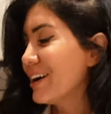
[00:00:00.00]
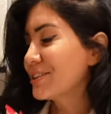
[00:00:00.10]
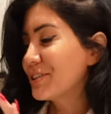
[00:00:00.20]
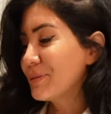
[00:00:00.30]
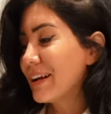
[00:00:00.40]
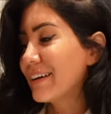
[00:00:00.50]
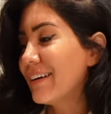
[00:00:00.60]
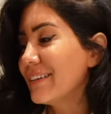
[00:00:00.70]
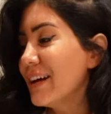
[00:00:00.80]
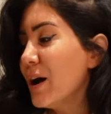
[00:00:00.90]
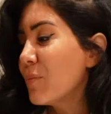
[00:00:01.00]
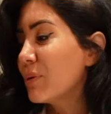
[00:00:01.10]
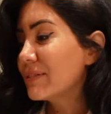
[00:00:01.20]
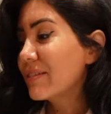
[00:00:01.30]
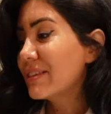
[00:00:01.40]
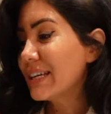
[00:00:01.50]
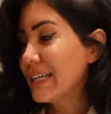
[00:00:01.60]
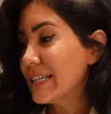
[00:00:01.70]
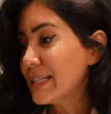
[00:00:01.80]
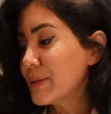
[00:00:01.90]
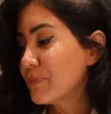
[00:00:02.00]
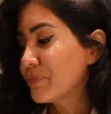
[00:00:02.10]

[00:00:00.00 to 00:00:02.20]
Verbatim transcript: I'll show you what I got. But the thing is,